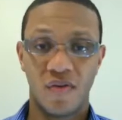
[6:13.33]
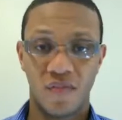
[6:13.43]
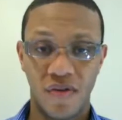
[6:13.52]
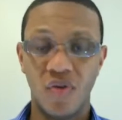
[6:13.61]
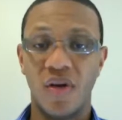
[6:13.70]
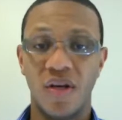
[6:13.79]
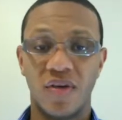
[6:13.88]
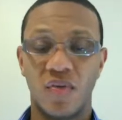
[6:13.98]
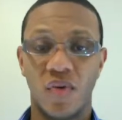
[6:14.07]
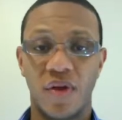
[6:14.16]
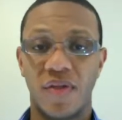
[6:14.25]
Fuel it
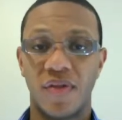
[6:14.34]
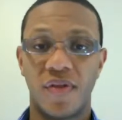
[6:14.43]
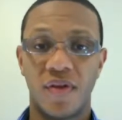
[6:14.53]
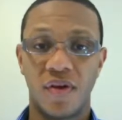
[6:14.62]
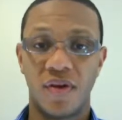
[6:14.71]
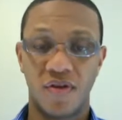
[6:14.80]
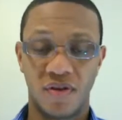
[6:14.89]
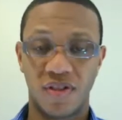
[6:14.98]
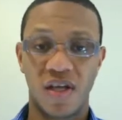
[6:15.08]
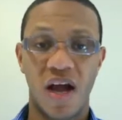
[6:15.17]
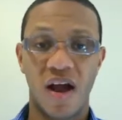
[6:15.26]
with your
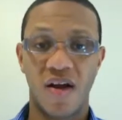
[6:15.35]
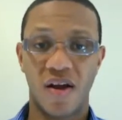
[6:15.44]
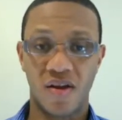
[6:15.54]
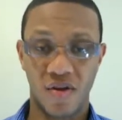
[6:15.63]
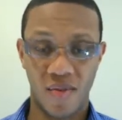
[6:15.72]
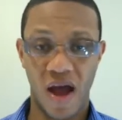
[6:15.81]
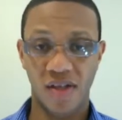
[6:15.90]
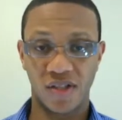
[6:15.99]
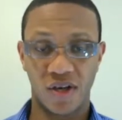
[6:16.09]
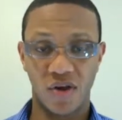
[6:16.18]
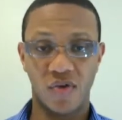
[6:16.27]
desire and your
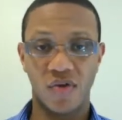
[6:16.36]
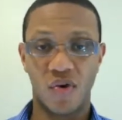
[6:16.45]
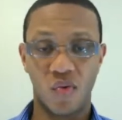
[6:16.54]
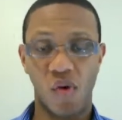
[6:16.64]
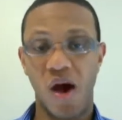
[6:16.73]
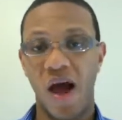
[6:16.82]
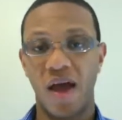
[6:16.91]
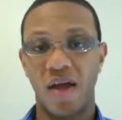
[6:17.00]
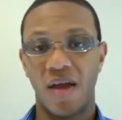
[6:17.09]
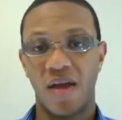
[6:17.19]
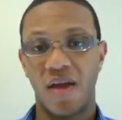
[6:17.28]
passion. Know your
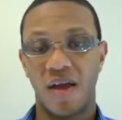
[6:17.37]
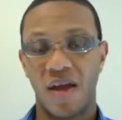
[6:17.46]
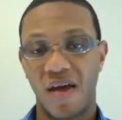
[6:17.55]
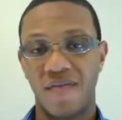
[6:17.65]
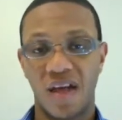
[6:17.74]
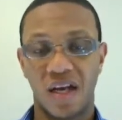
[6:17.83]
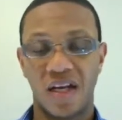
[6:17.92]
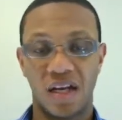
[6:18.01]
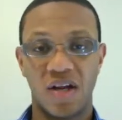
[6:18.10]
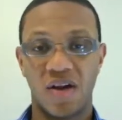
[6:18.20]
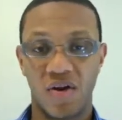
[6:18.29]
why. Have that
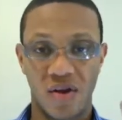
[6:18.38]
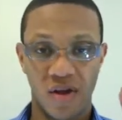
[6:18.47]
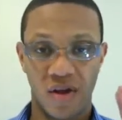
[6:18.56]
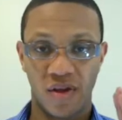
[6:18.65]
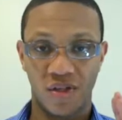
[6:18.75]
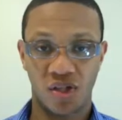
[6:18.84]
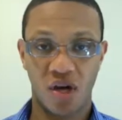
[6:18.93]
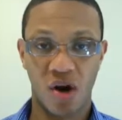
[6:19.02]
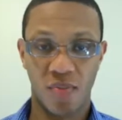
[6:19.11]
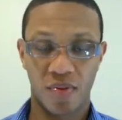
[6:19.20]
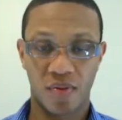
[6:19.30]
clear,
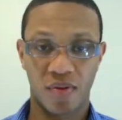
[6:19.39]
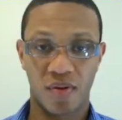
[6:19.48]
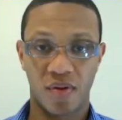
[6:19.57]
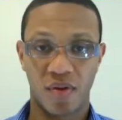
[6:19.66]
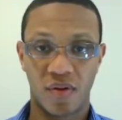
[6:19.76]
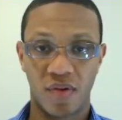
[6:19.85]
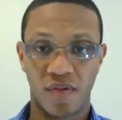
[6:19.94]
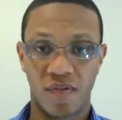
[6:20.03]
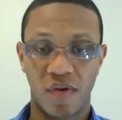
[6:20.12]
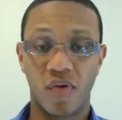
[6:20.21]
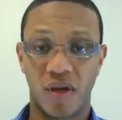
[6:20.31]
sharp
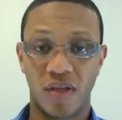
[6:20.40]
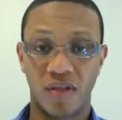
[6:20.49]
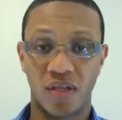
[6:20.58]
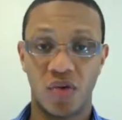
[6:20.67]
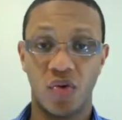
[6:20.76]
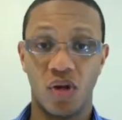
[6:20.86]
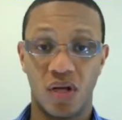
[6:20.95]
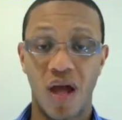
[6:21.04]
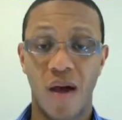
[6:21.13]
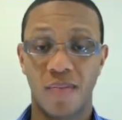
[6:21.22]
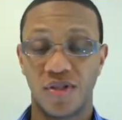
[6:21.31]
focus, and you will
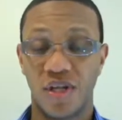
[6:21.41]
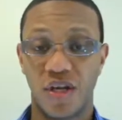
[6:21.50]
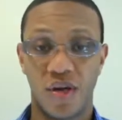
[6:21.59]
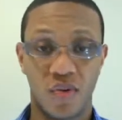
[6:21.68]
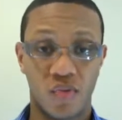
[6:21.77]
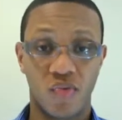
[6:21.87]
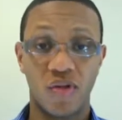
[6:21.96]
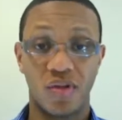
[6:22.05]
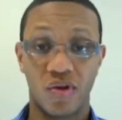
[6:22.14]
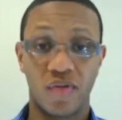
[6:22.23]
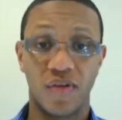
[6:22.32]
accomplish it, and it will
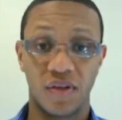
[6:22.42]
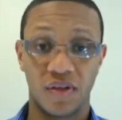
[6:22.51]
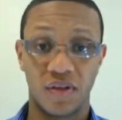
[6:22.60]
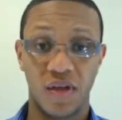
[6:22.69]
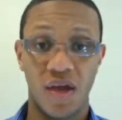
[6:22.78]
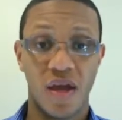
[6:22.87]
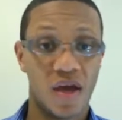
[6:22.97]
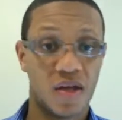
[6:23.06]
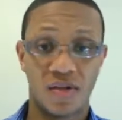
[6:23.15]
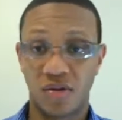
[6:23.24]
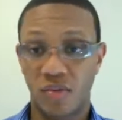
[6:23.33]
resurface
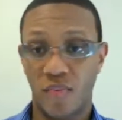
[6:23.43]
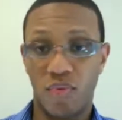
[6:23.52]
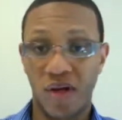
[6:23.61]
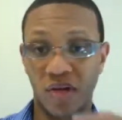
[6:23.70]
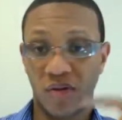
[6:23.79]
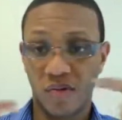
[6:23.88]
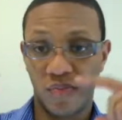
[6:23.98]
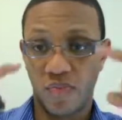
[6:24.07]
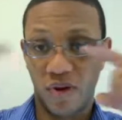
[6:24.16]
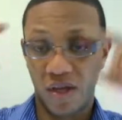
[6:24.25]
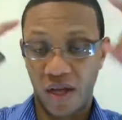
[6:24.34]
and start to break those
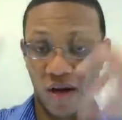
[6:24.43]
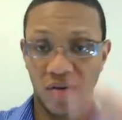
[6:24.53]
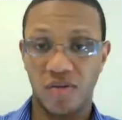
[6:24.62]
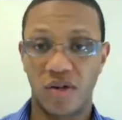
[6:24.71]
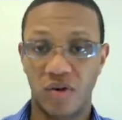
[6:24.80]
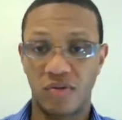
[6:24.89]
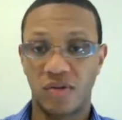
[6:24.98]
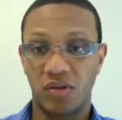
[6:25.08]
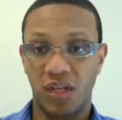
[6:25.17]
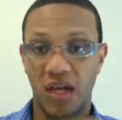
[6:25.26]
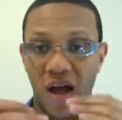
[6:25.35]
brick layers.
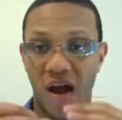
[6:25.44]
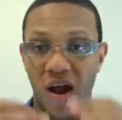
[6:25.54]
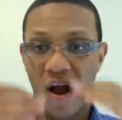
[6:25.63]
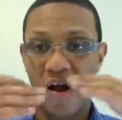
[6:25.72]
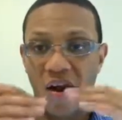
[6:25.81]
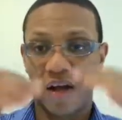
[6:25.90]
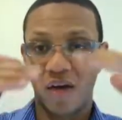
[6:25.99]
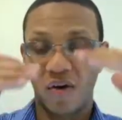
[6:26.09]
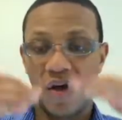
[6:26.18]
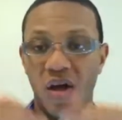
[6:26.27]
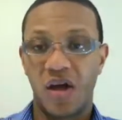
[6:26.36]
Start to get higher, higher, like
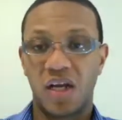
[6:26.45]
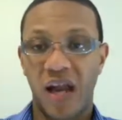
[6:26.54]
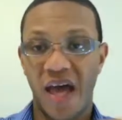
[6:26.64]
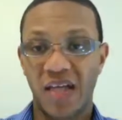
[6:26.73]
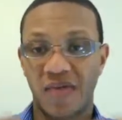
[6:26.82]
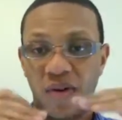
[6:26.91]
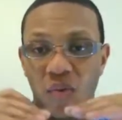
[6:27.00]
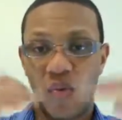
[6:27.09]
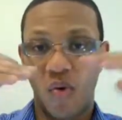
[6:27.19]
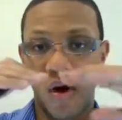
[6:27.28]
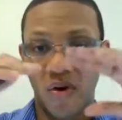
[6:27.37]
a glass filled
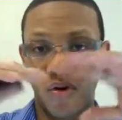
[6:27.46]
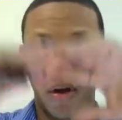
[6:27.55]
with water.